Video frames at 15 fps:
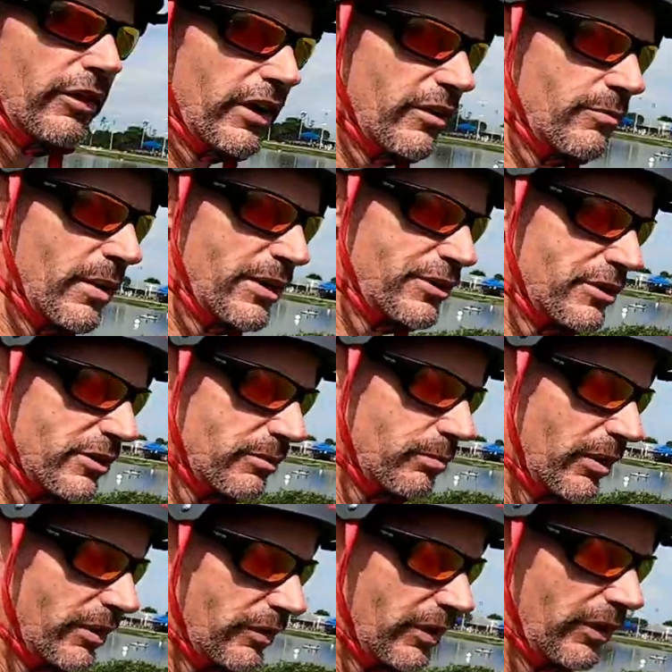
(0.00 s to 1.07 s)
I mentioned,
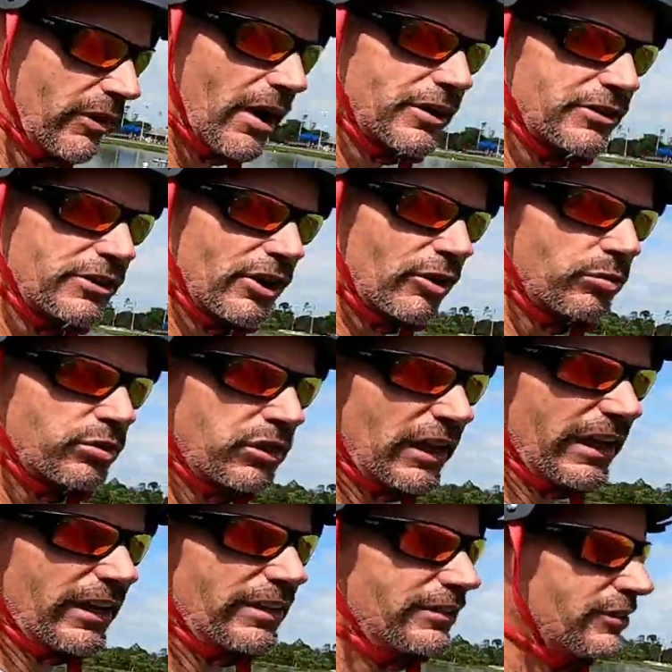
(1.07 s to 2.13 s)
but there actually are
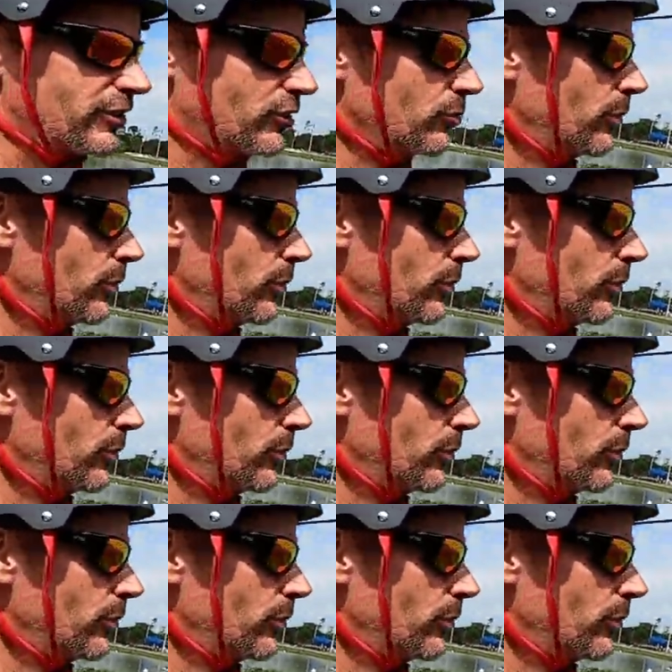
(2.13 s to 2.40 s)
plans to